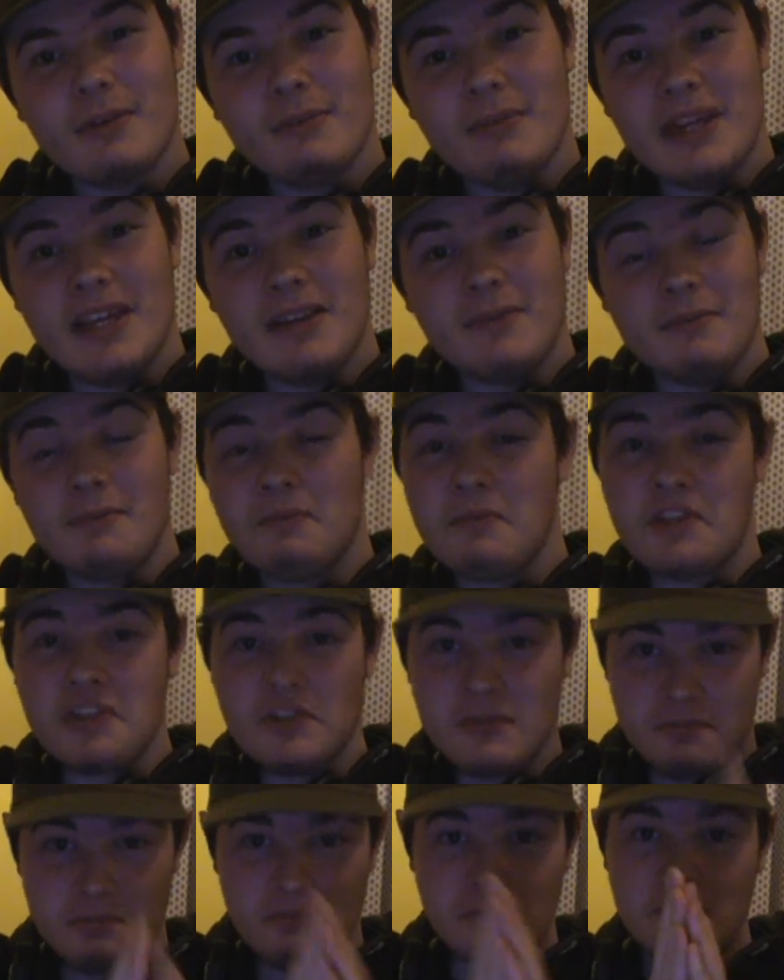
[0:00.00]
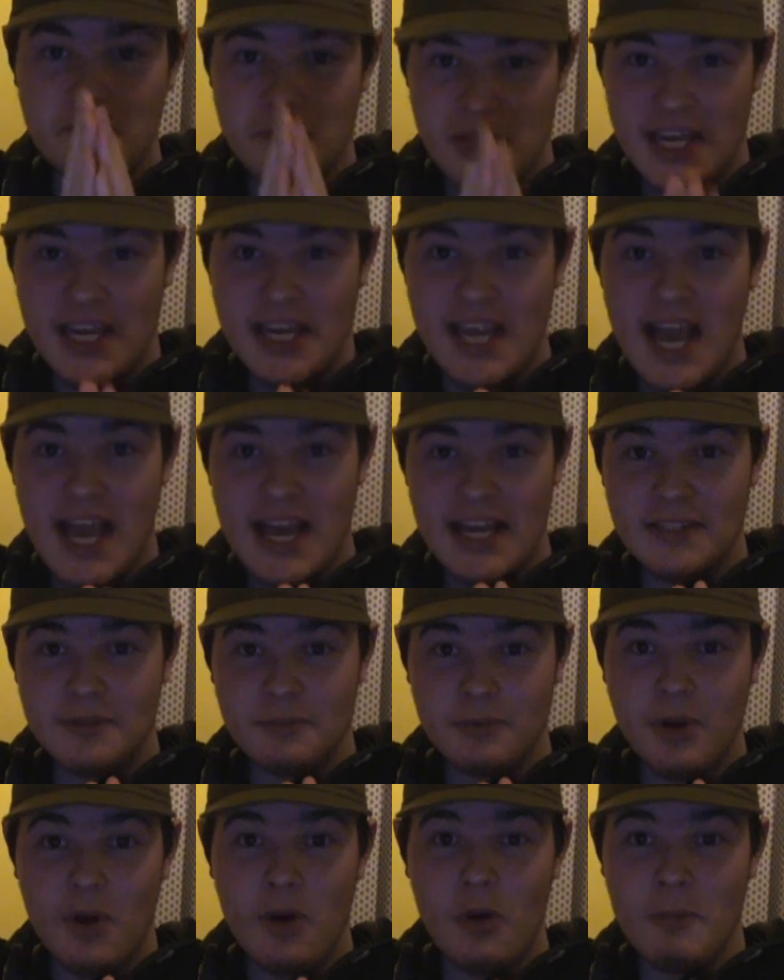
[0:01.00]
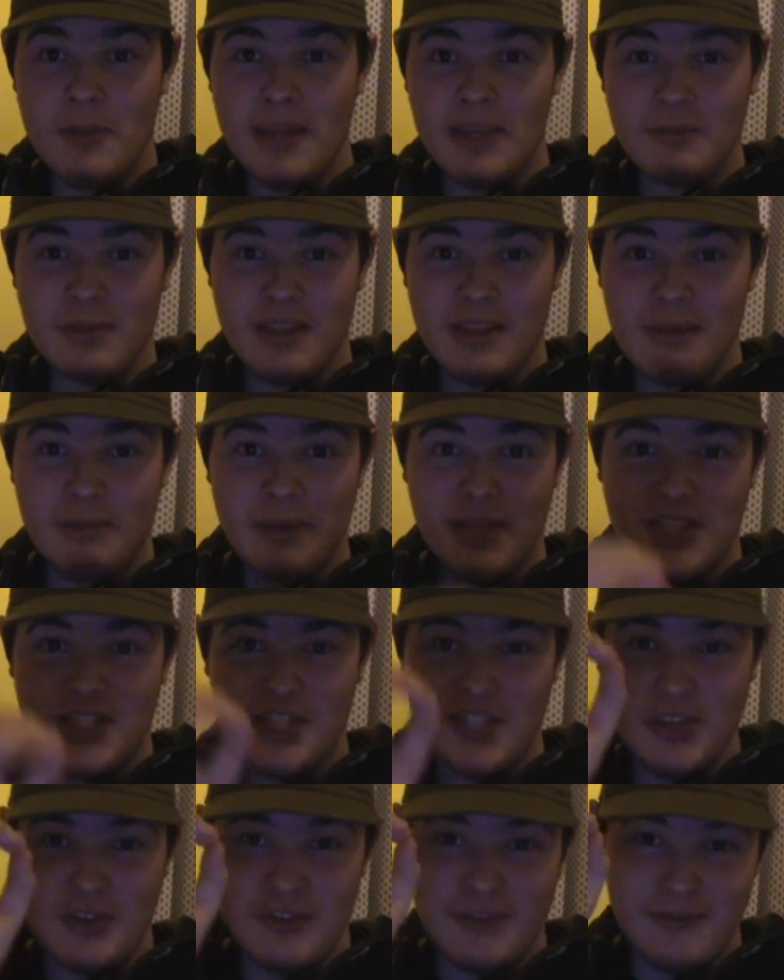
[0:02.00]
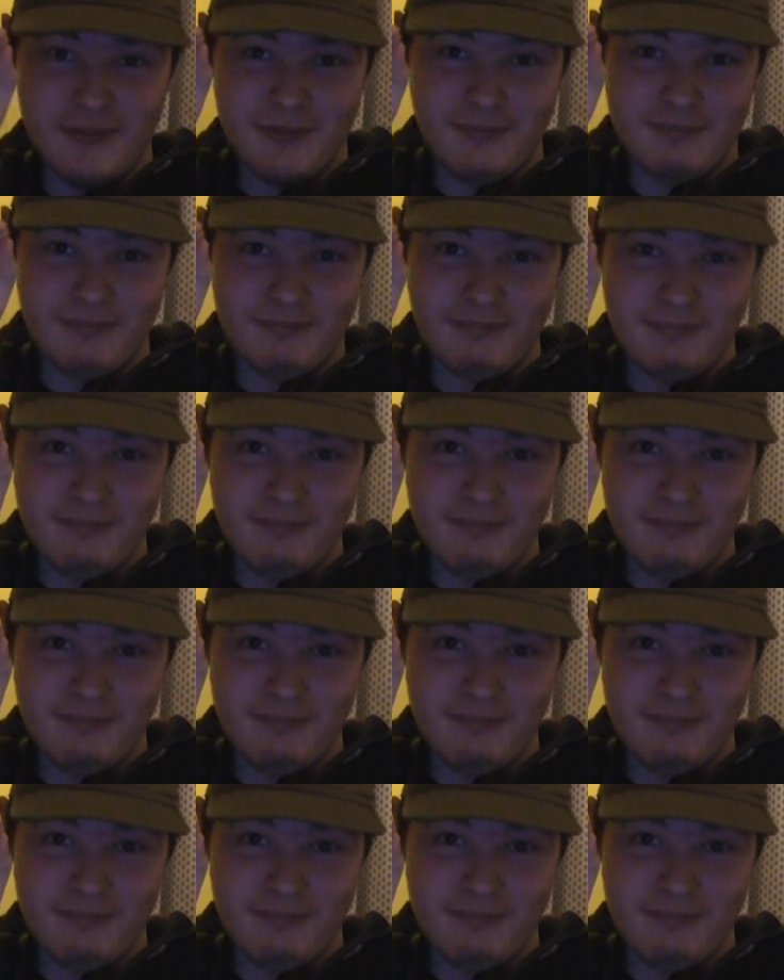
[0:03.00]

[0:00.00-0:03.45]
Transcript: which, may I add, were all made with a budget of